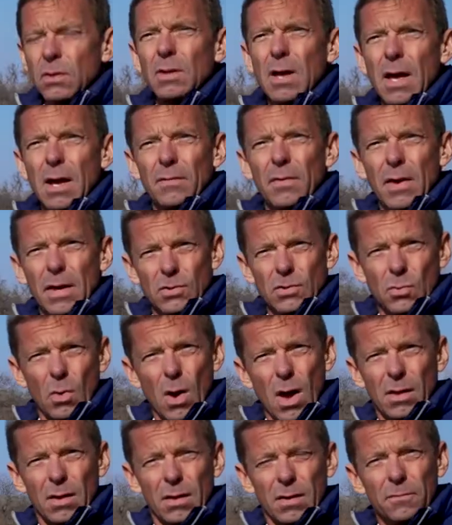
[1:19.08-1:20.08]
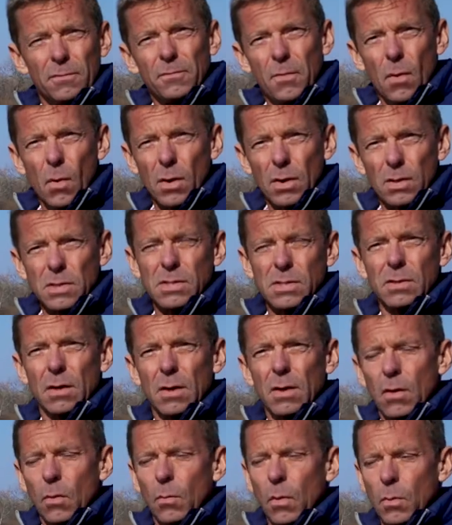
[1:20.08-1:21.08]
a lot of hydraulic force,
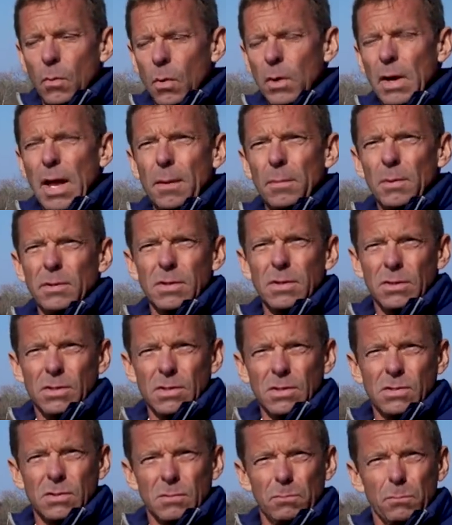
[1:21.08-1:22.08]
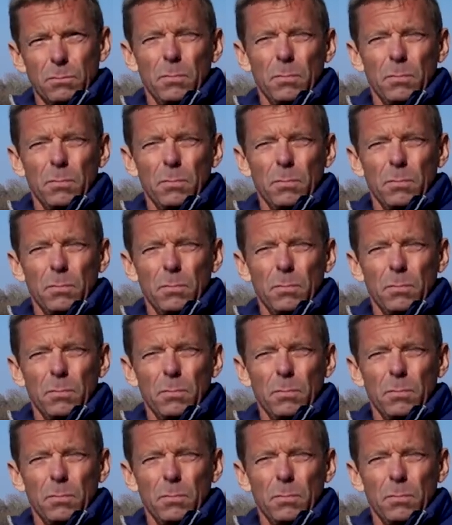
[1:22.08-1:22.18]
we weren't able to just